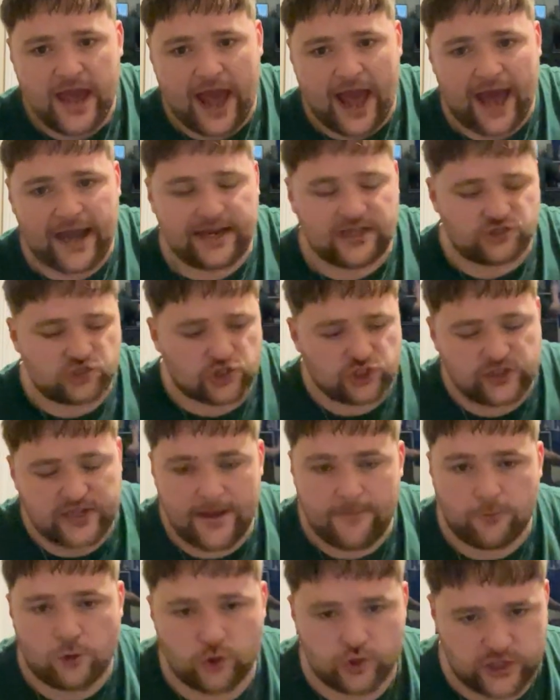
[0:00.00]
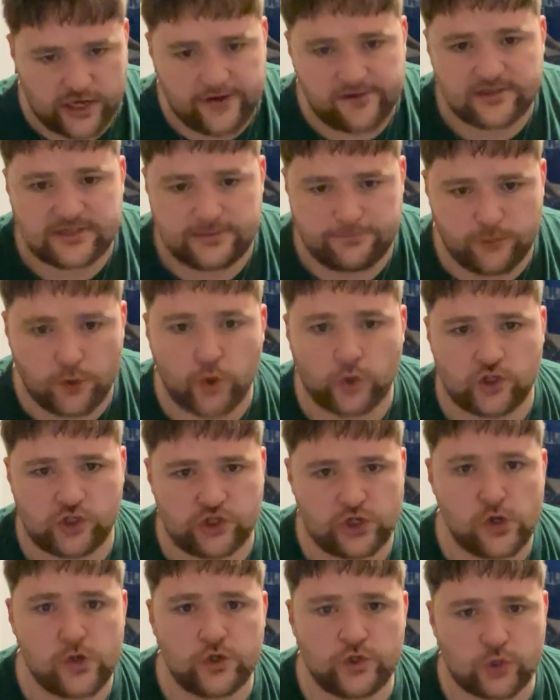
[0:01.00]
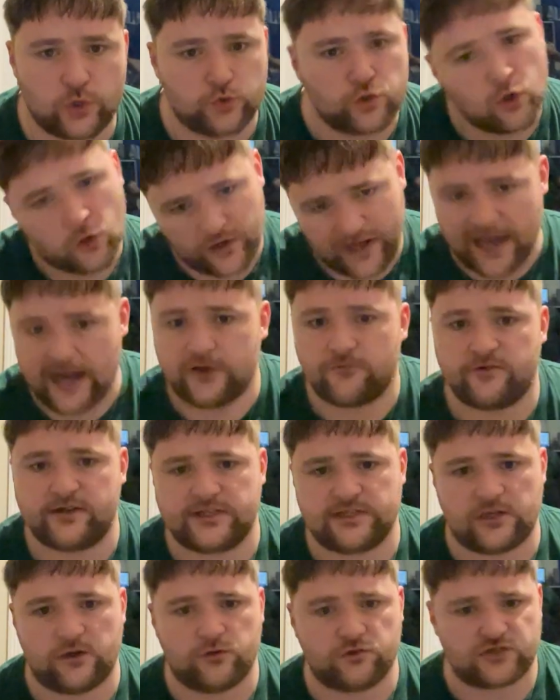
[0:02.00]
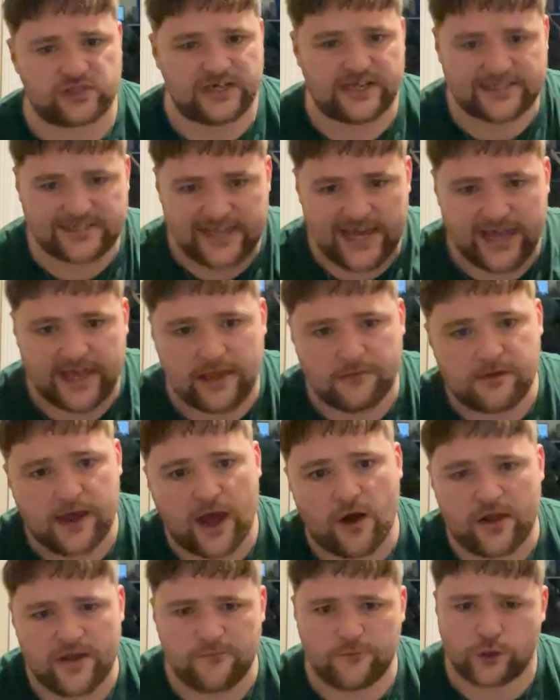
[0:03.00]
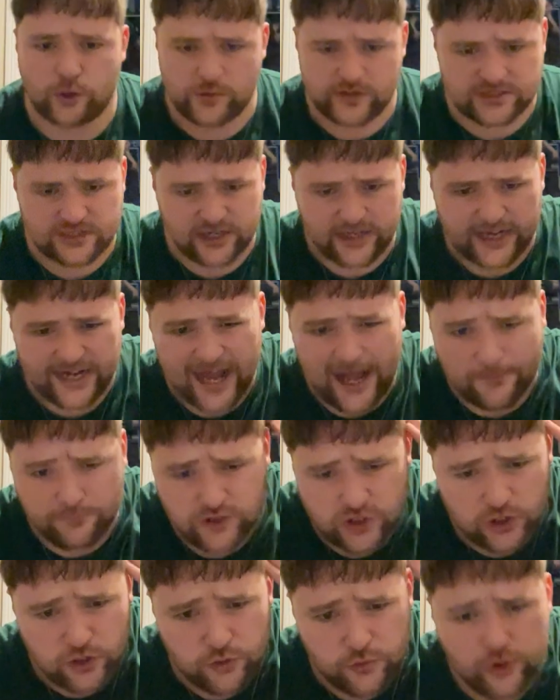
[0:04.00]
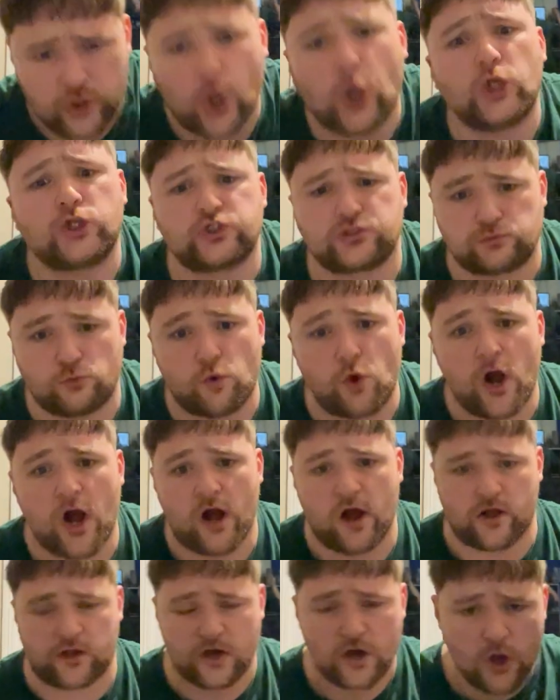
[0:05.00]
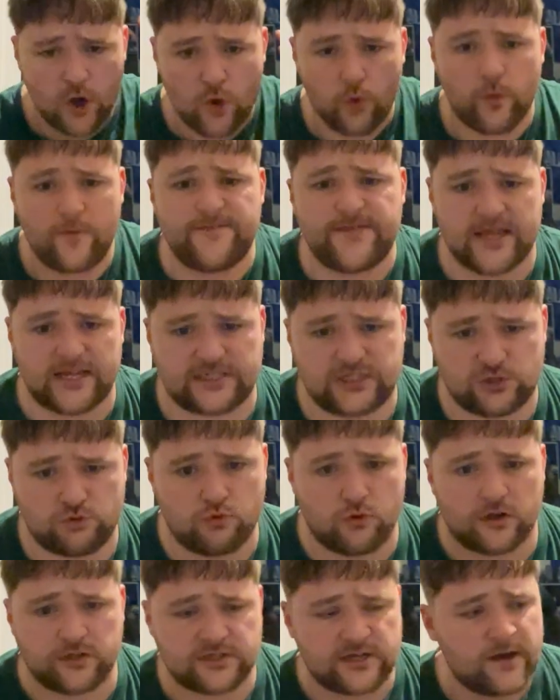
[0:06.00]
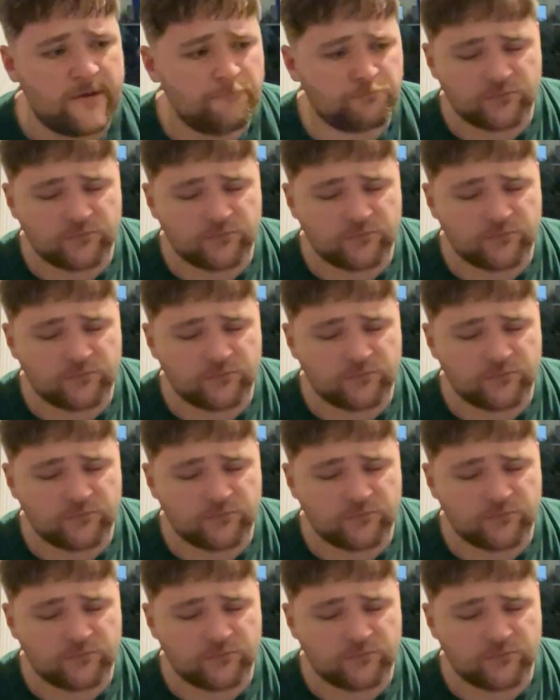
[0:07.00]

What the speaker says: And it's just typical Chelsea board as usual, not getting a result, so let's kick him out, even though he's done an absolute God's work with this squad.